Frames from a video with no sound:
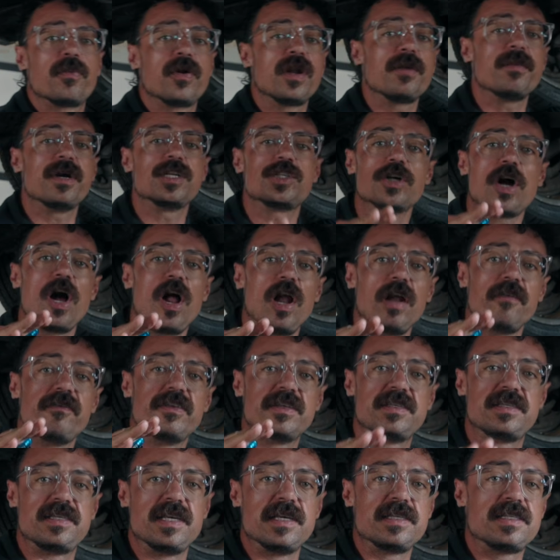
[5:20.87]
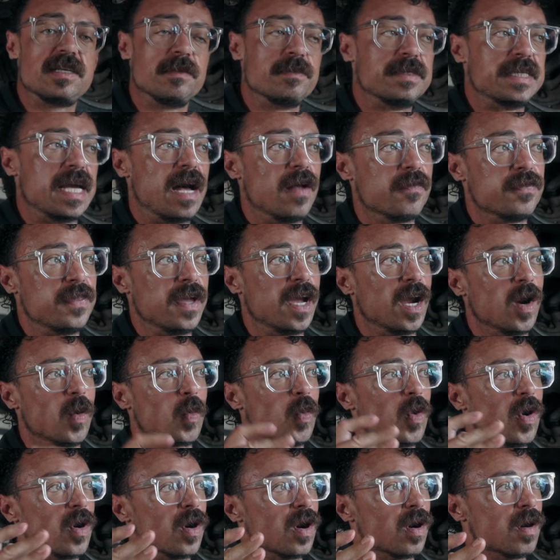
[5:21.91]
pretty much all of the systems out there
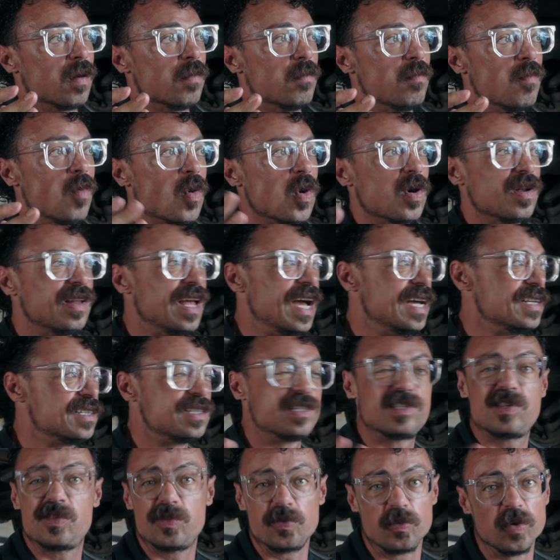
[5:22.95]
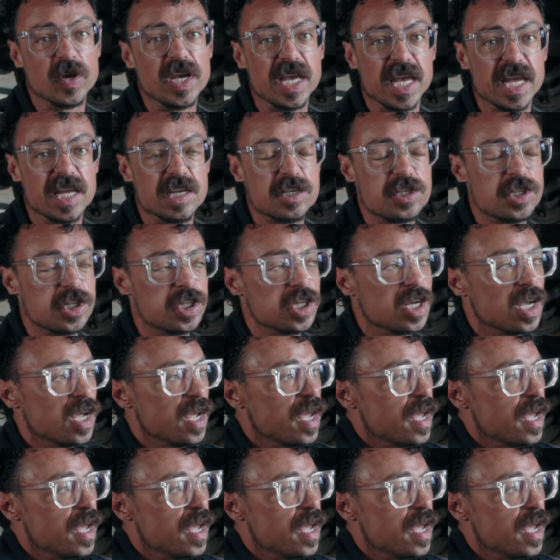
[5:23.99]
were more or less 3-inch.